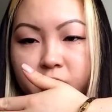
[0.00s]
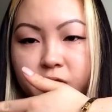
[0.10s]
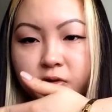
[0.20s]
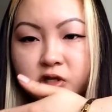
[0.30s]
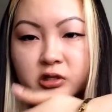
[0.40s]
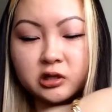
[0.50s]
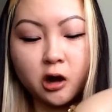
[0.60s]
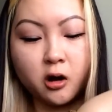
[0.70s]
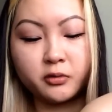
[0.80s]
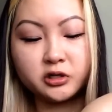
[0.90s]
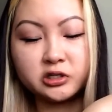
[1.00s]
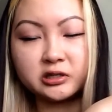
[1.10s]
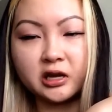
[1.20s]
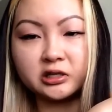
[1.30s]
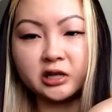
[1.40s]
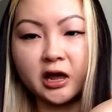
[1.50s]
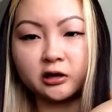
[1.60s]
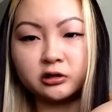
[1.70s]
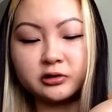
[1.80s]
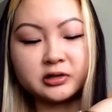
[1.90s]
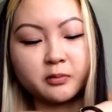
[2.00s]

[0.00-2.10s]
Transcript: So it, the alma just like dangles.